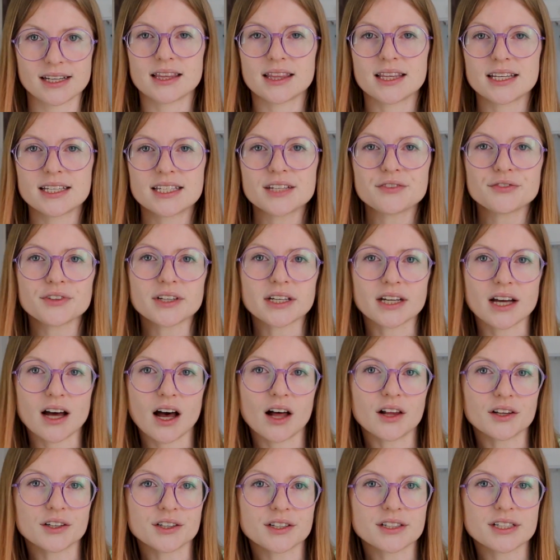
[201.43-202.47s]
The different
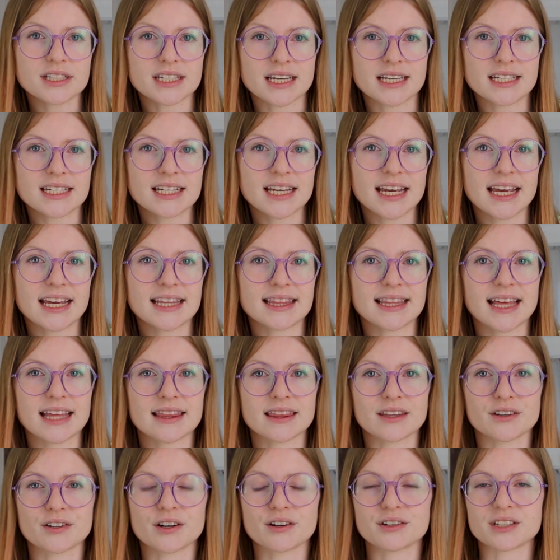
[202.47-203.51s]
colors indicate that
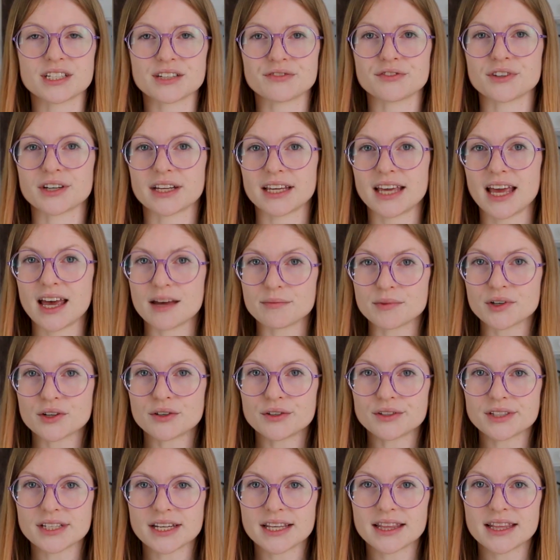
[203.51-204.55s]
there are different
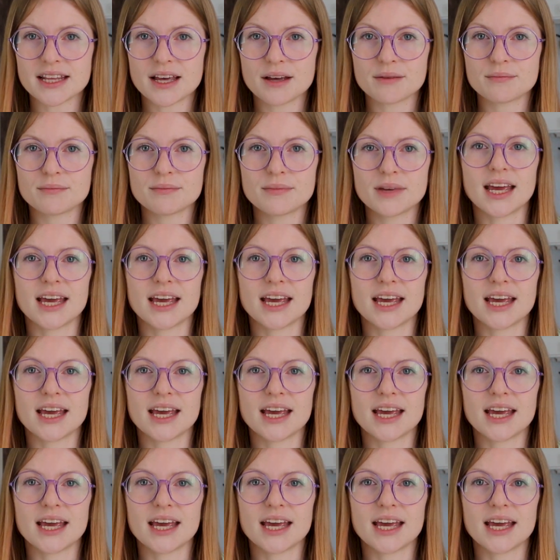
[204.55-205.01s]
chemicals in them,